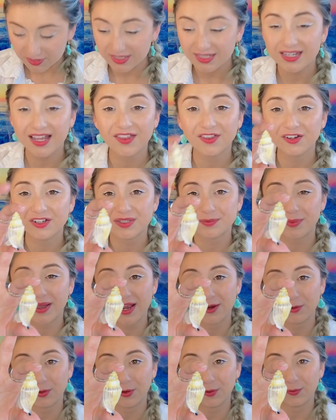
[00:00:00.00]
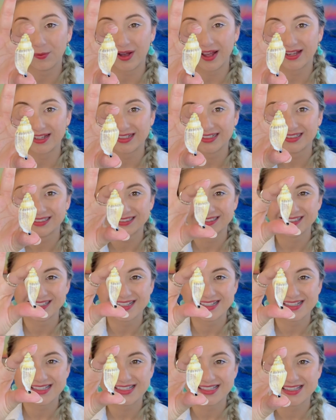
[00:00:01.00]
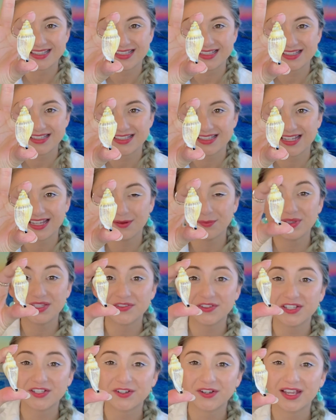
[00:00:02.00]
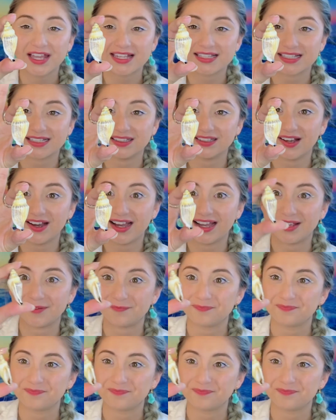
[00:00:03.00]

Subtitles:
another spiral one. See, Miss Victoria has a lot.